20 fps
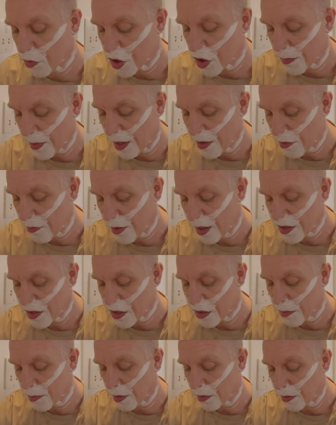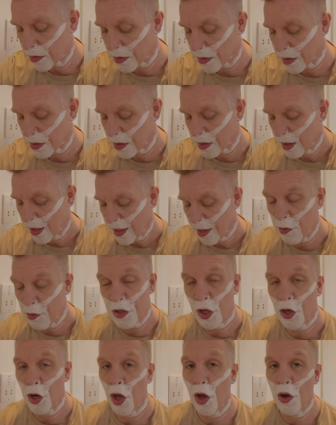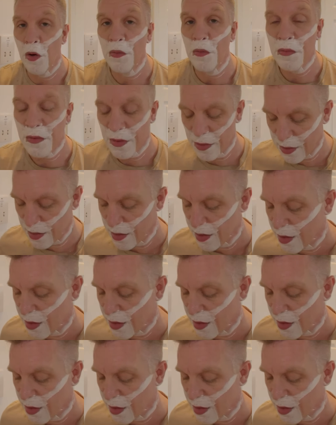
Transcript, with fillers: much about the razor to be honest. It was on loan,